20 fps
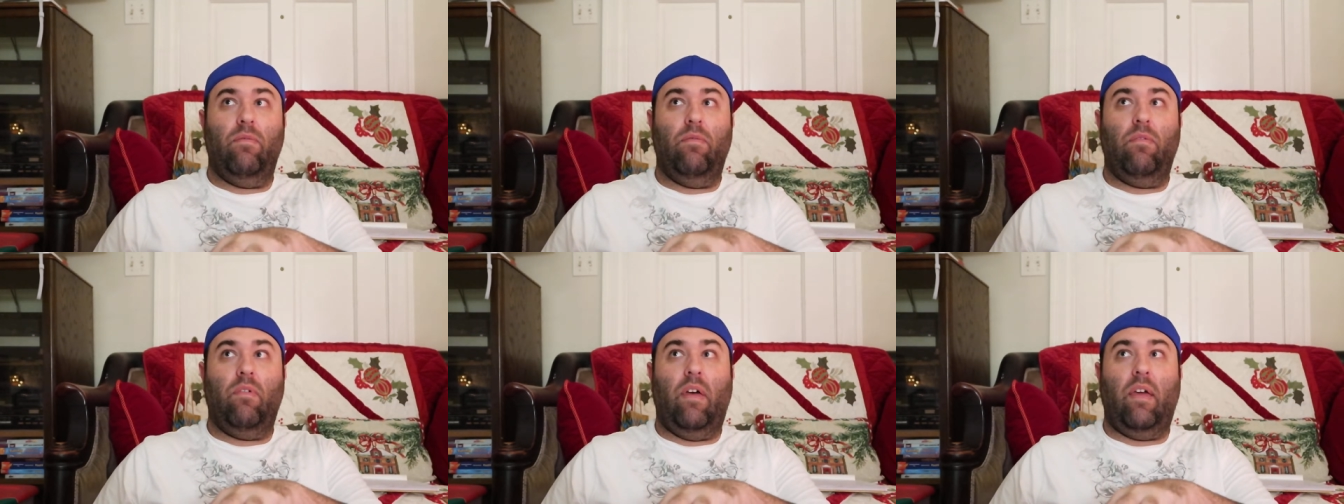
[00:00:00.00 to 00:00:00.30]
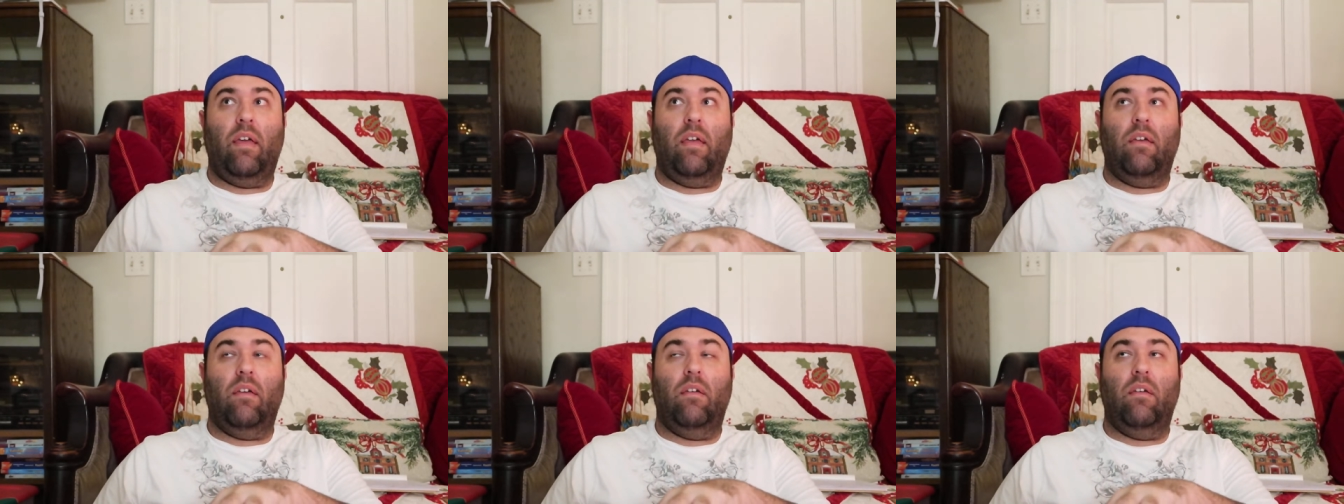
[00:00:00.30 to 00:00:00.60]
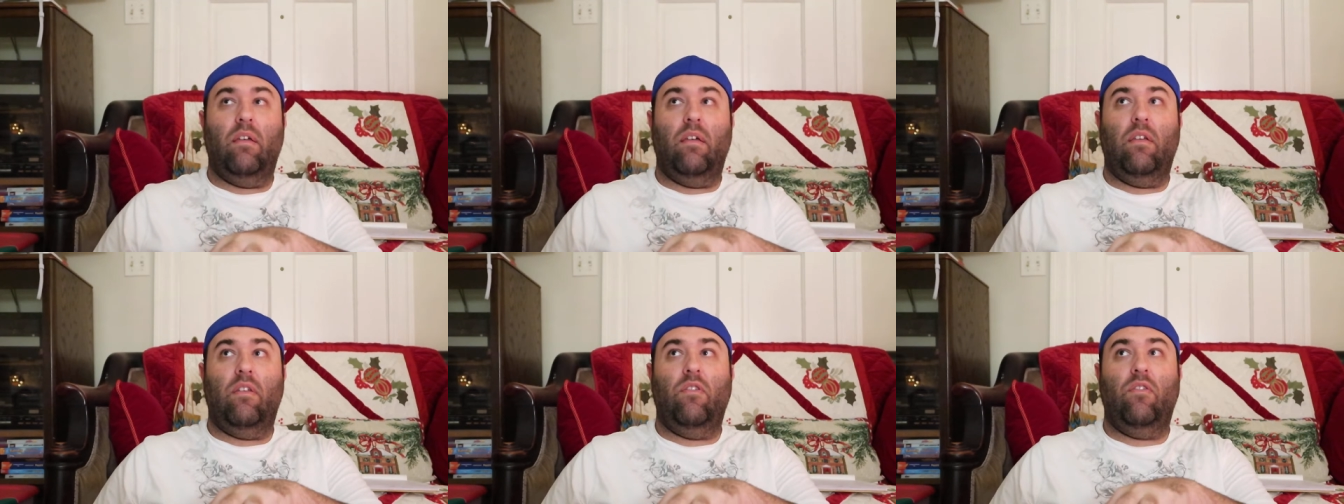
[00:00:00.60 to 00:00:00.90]
like
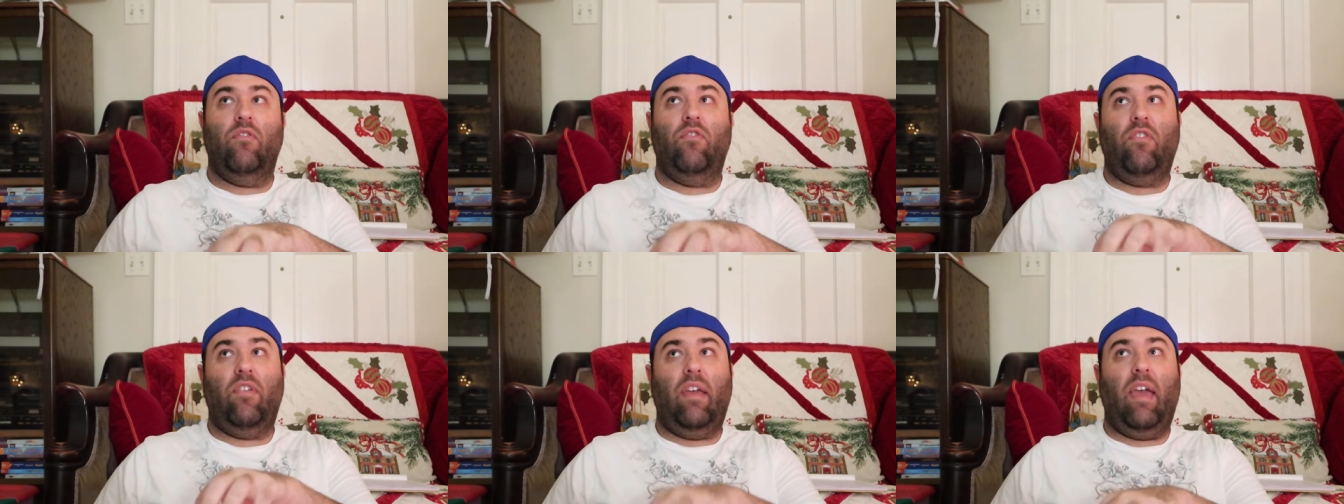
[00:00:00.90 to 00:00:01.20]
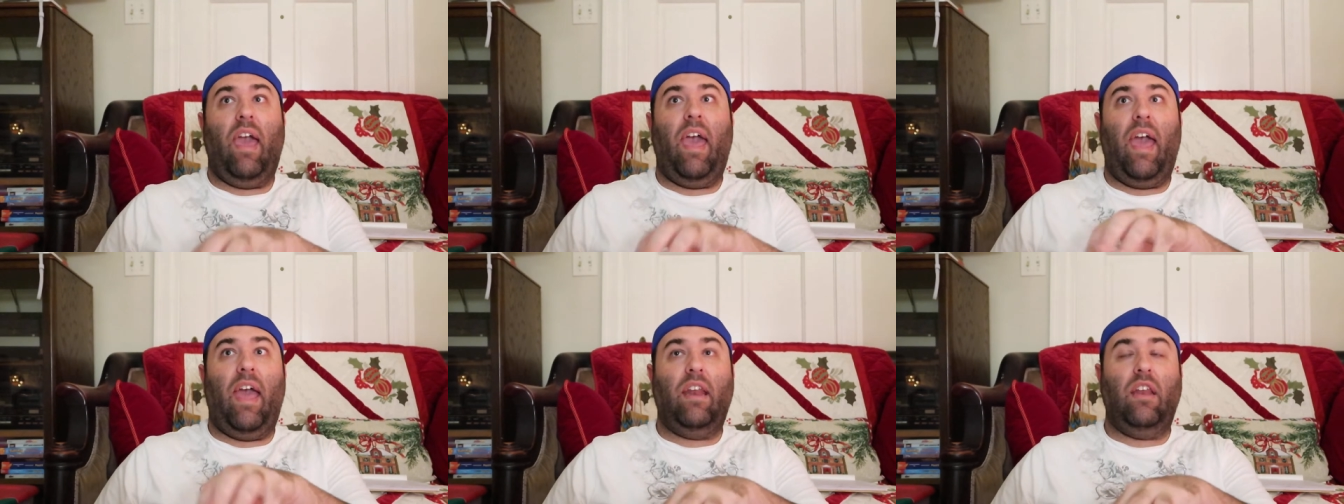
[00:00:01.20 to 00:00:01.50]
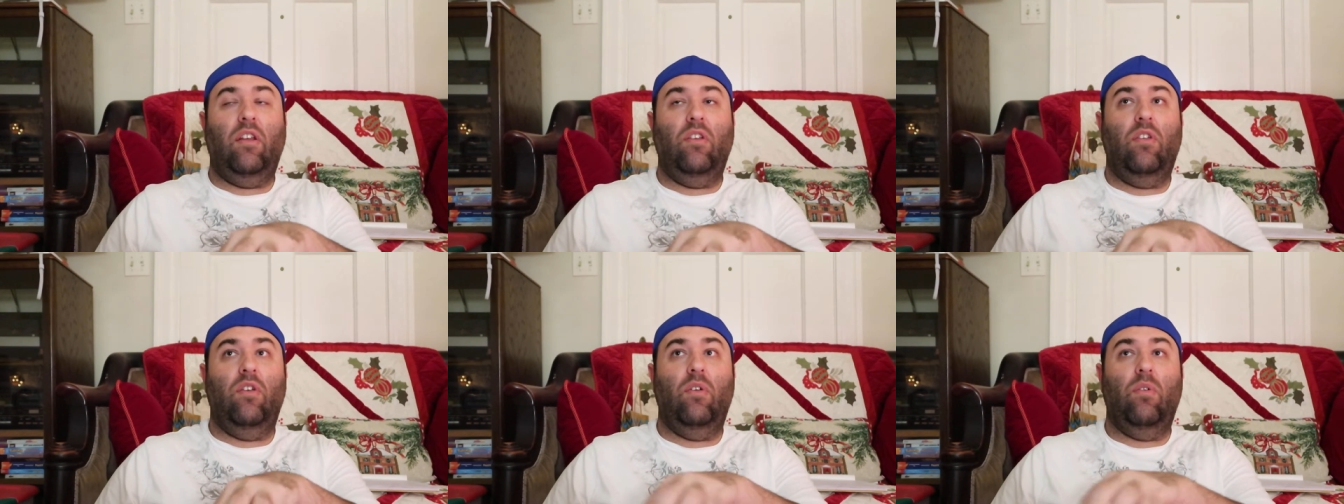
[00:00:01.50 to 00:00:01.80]
she had
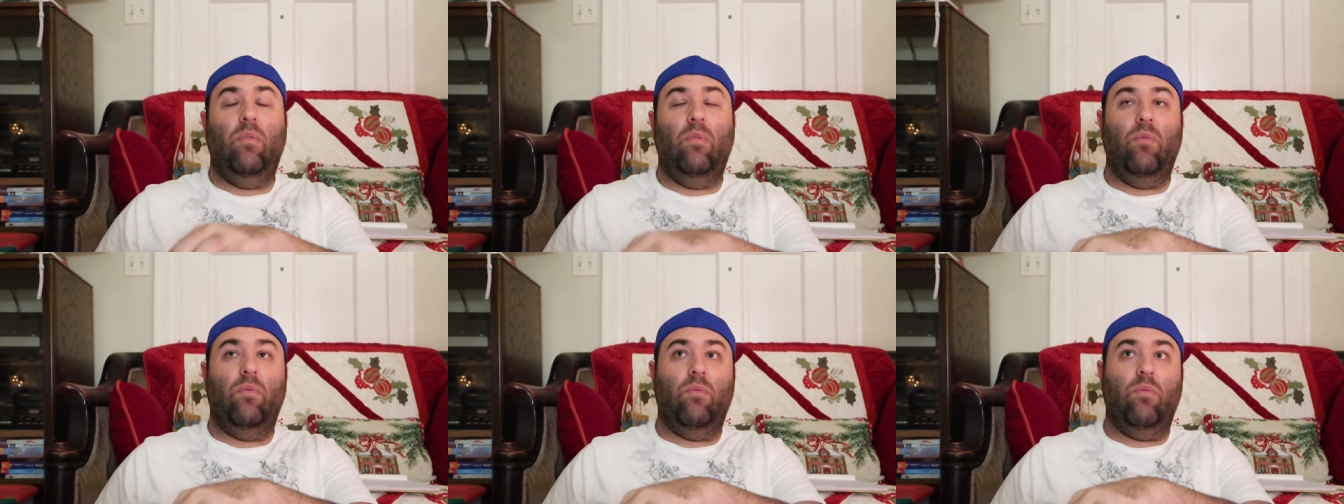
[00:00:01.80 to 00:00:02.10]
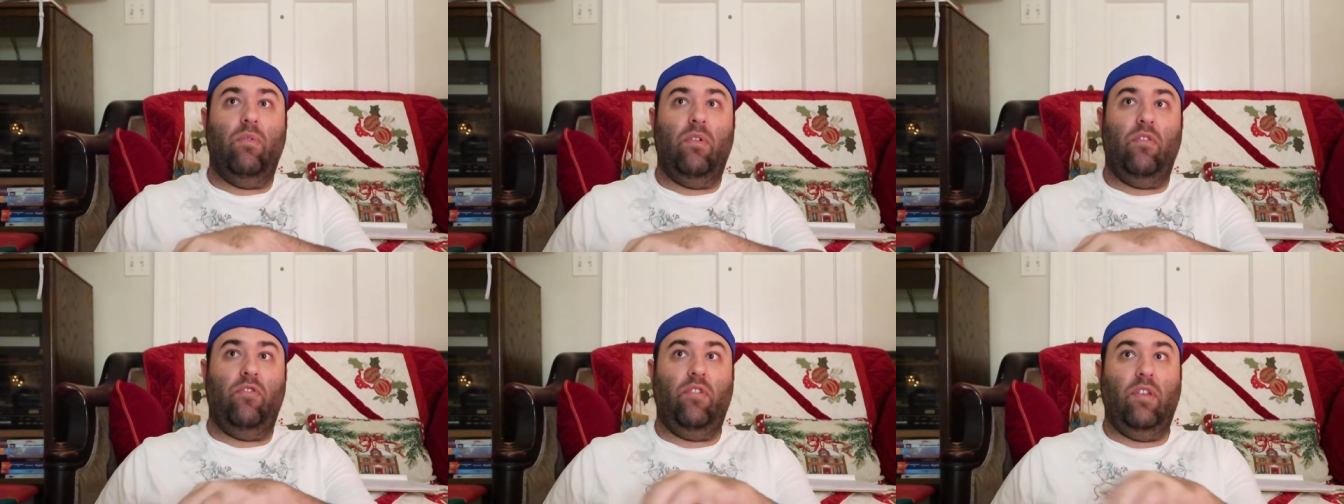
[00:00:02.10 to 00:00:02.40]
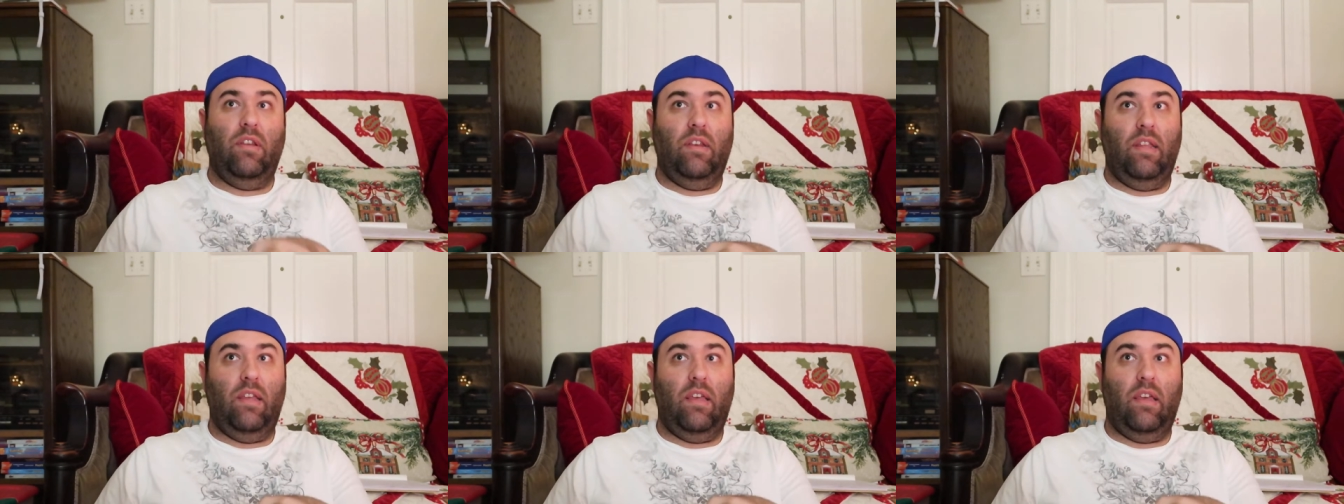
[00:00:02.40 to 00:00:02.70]
to do what
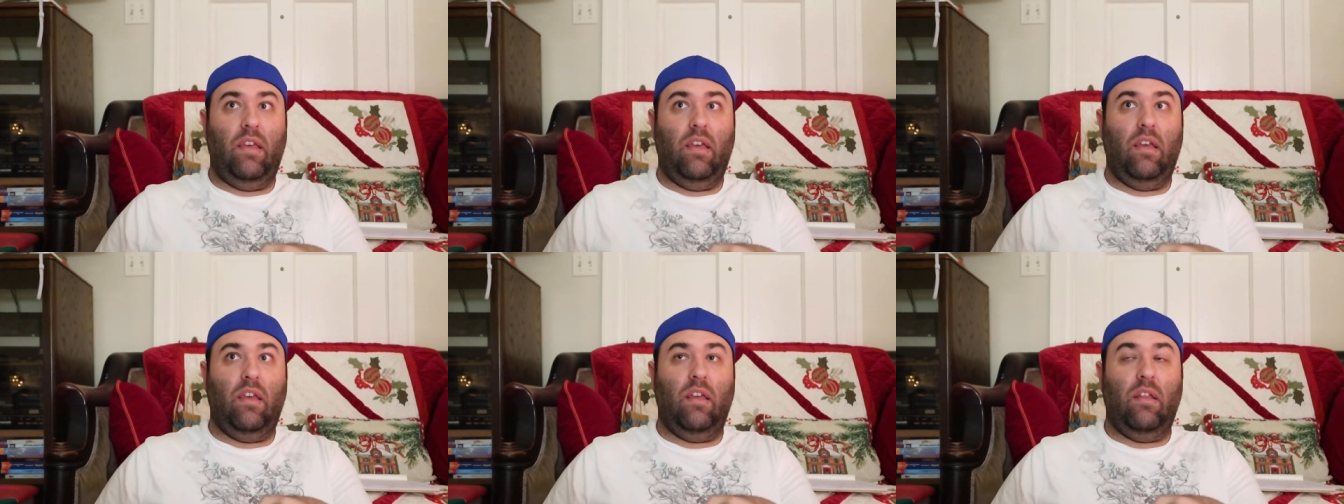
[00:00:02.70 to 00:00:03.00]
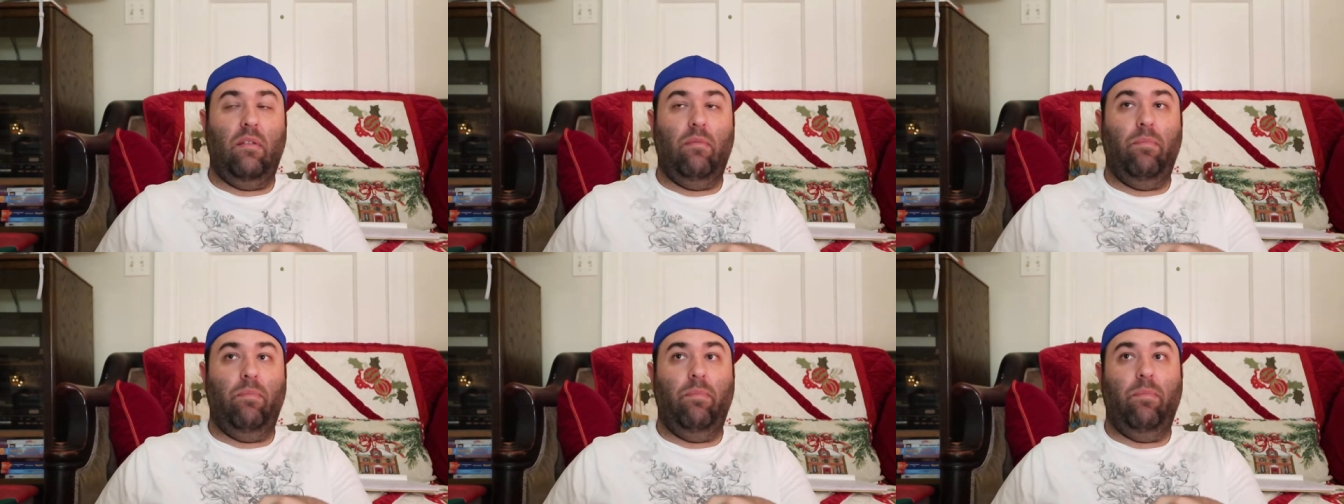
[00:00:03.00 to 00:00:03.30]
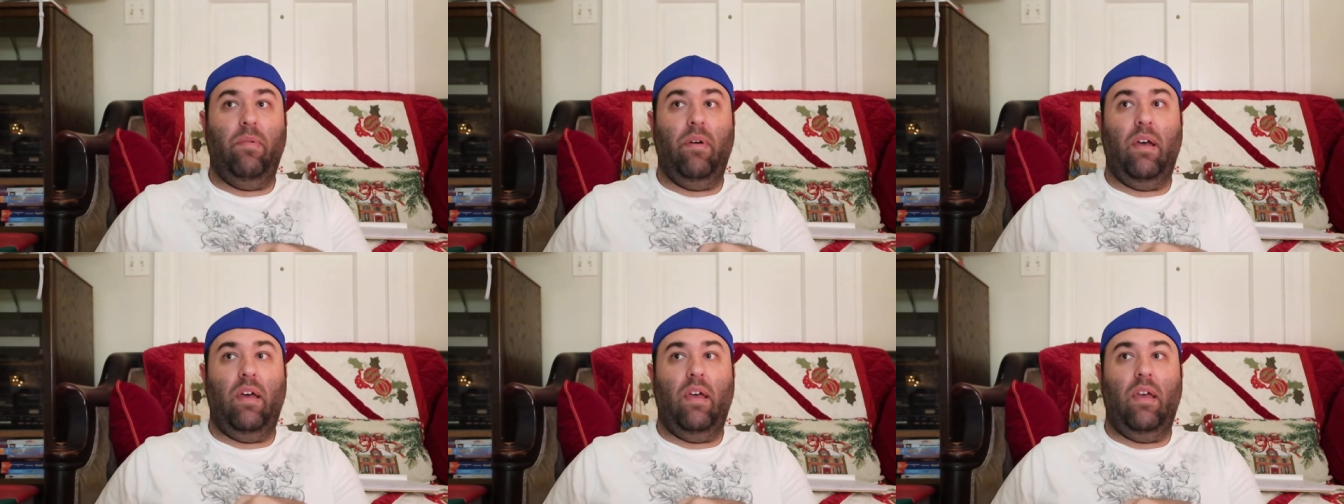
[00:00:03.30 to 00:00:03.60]
she did,
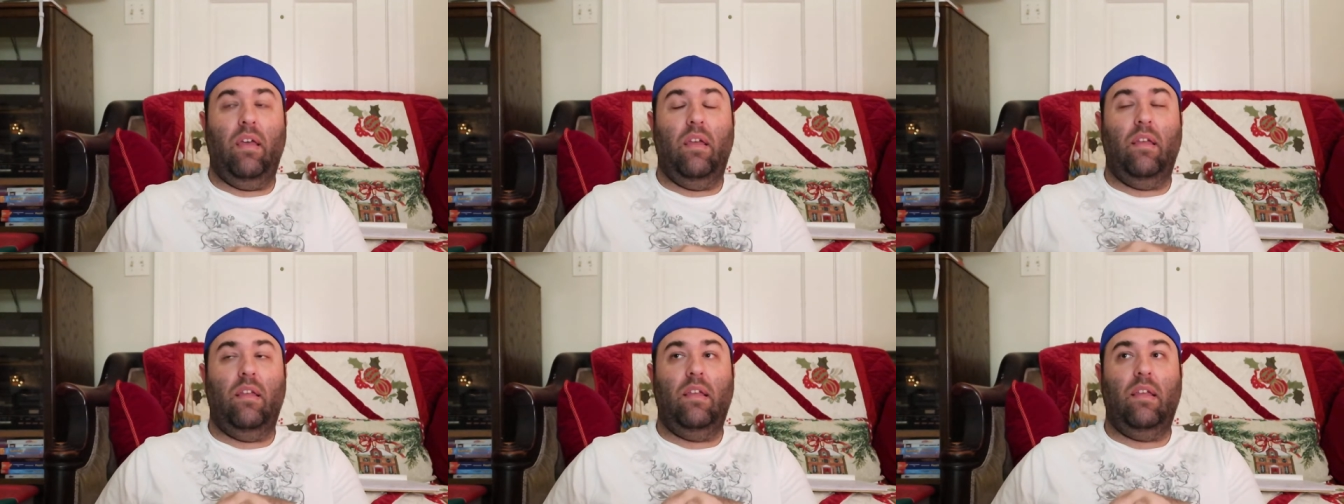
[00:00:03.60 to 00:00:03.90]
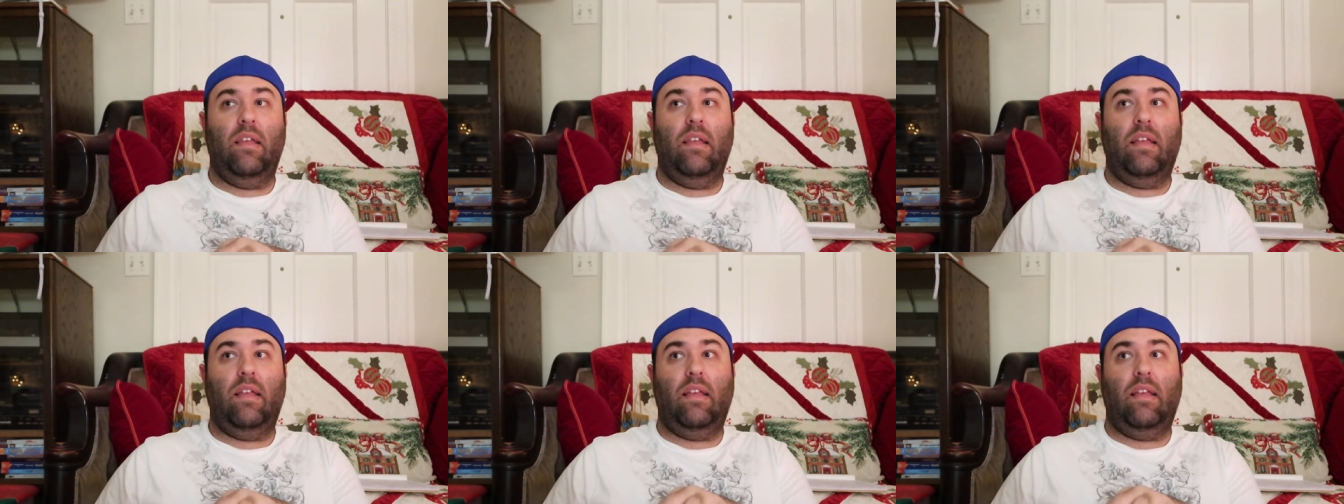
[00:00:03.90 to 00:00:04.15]
but